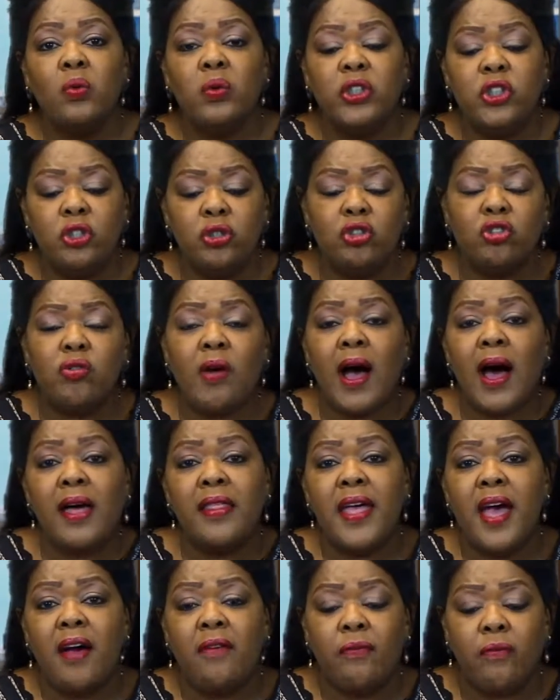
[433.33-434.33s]
Would you
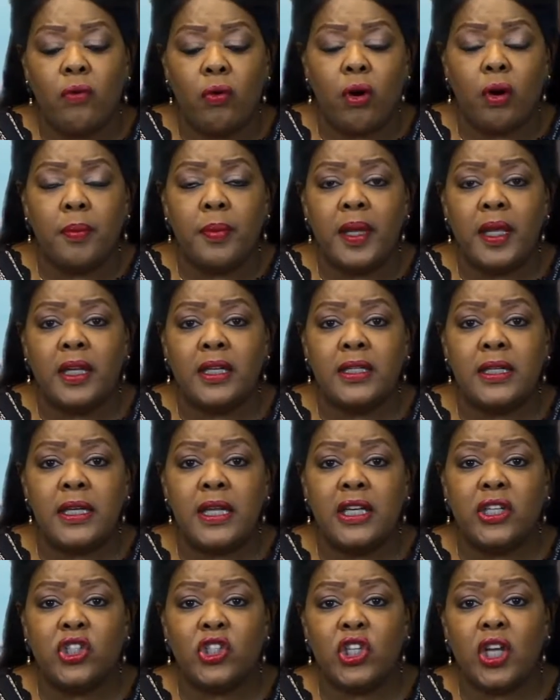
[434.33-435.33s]
try that for me,
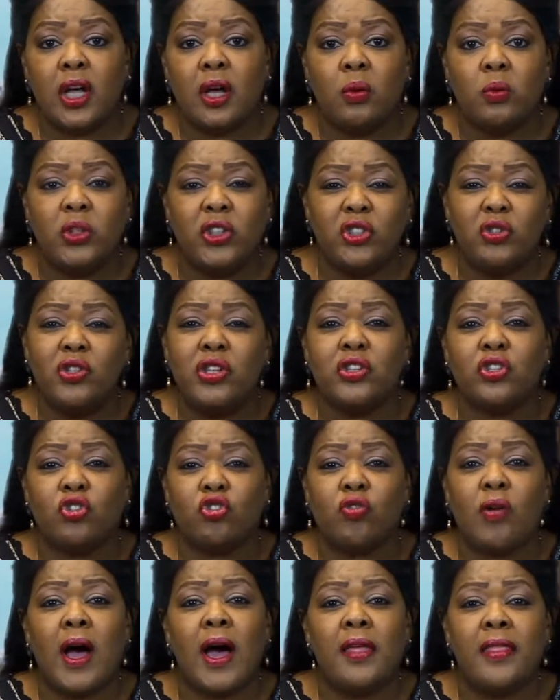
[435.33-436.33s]
Denisha? Would you
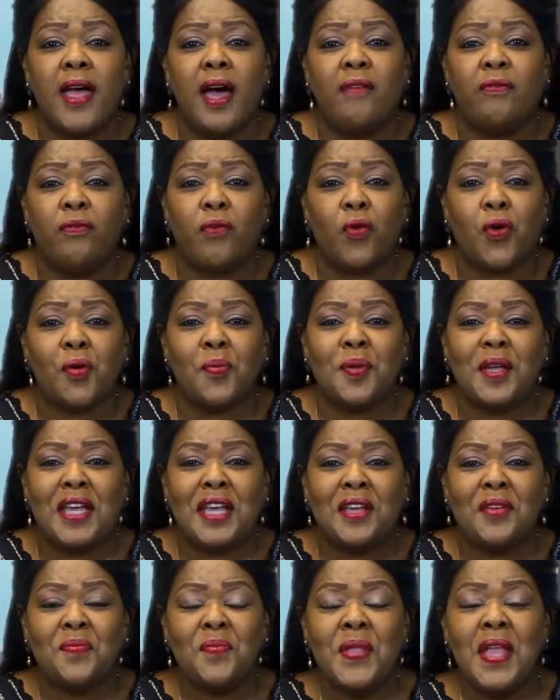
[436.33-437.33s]
just try that for
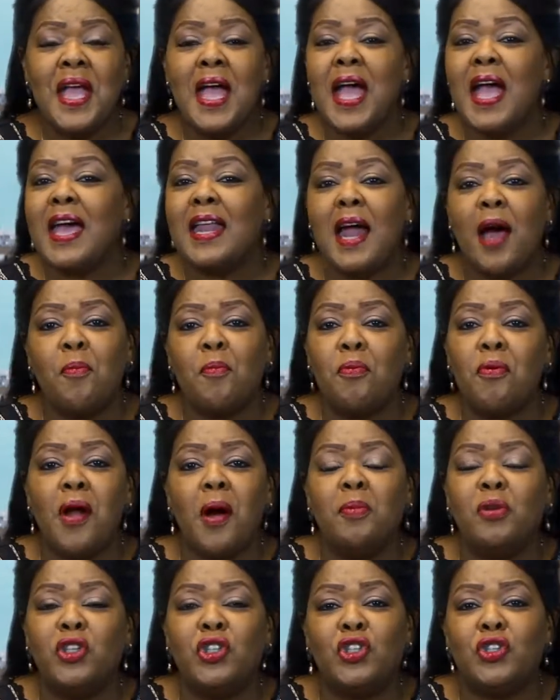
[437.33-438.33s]
me? And I
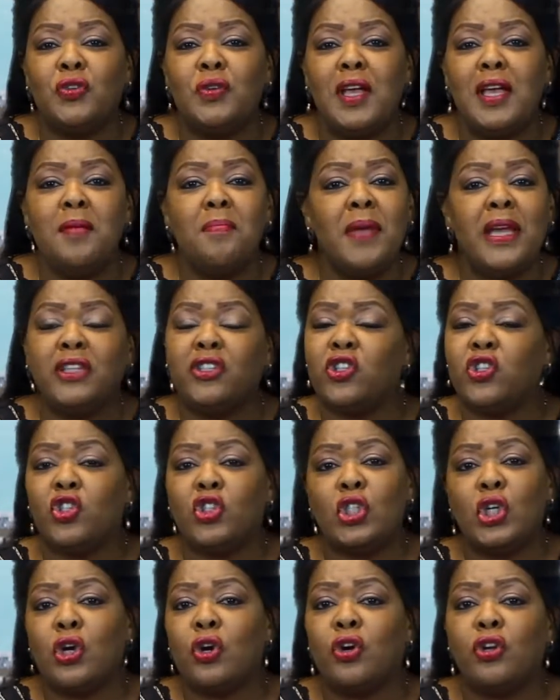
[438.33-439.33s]
promise you, it may
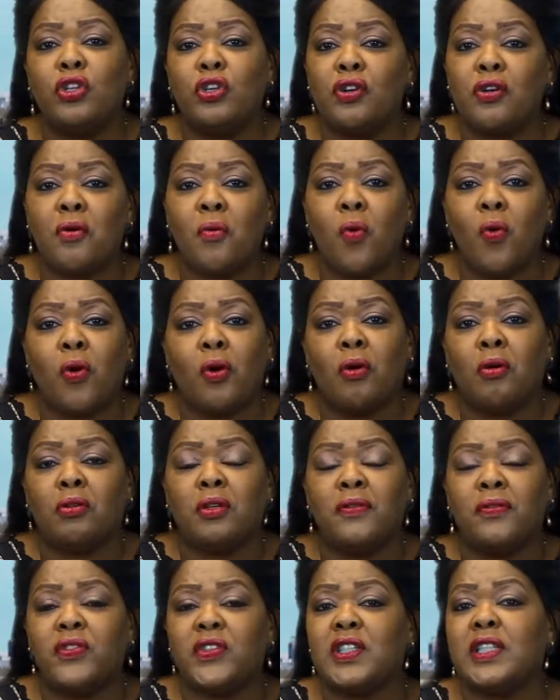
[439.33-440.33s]
just turn your
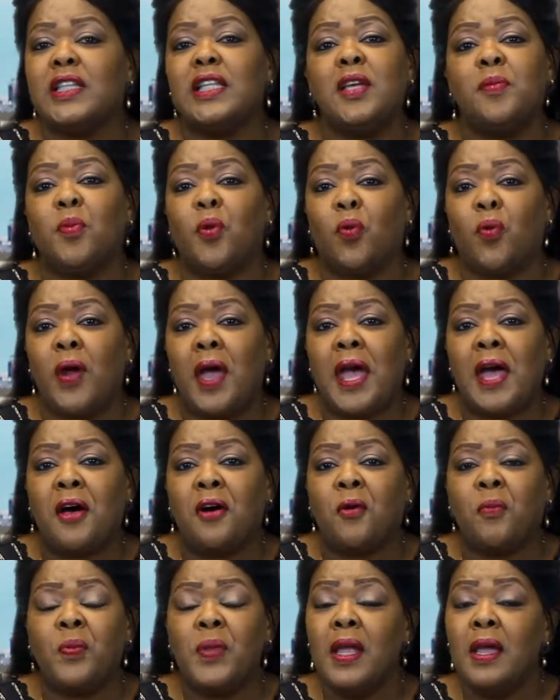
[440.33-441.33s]
world of sleep
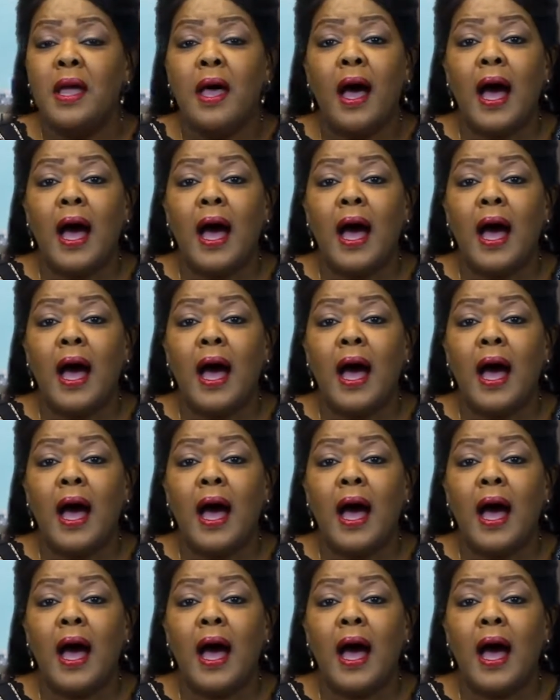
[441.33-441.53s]
around.